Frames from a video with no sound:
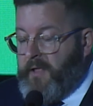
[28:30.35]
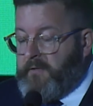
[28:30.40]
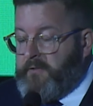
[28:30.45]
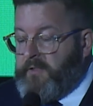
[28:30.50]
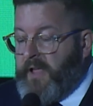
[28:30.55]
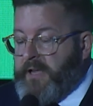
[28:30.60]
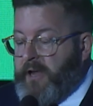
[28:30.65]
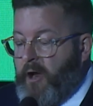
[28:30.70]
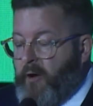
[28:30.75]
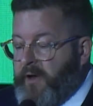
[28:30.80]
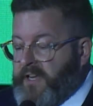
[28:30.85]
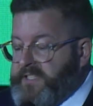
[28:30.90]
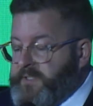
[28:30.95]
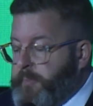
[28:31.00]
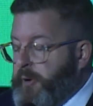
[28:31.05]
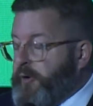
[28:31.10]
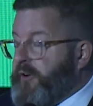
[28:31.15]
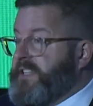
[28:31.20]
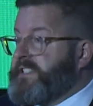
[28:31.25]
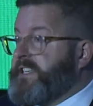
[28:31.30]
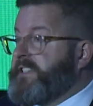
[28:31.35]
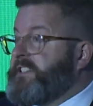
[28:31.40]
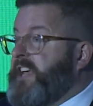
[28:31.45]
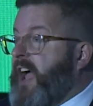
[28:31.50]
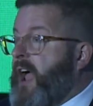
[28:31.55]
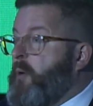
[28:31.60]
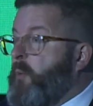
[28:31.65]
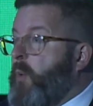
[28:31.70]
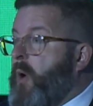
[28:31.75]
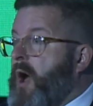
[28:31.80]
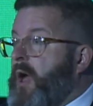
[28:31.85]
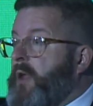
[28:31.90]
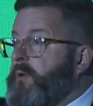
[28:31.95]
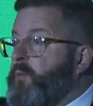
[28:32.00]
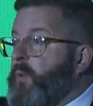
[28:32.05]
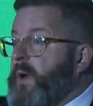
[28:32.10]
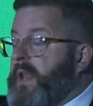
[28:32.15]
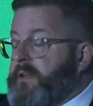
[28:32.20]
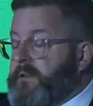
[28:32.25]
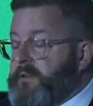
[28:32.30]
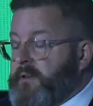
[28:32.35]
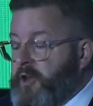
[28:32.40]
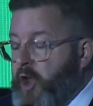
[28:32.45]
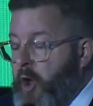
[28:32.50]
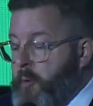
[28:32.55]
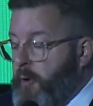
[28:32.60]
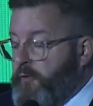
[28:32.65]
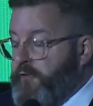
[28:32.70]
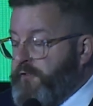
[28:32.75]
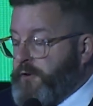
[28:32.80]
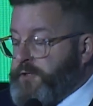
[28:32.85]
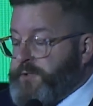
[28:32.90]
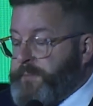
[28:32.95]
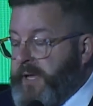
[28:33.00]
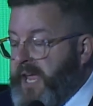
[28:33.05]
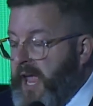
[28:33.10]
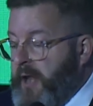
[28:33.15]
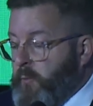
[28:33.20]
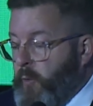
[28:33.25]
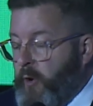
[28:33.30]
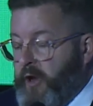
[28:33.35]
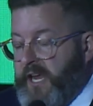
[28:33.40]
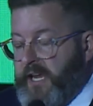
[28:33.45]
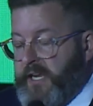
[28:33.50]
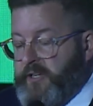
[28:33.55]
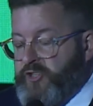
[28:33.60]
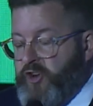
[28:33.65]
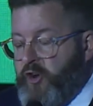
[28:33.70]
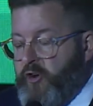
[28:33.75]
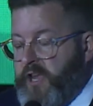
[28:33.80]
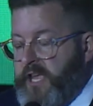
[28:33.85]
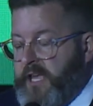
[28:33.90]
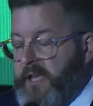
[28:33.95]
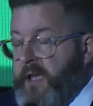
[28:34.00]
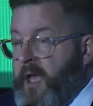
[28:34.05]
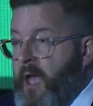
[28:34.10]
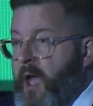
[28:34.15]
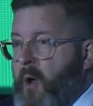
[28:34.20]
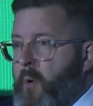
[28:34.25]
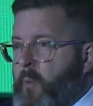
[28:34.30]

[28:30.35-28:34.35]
Like our experience in Taiwan when Kobo first began working in Turkey,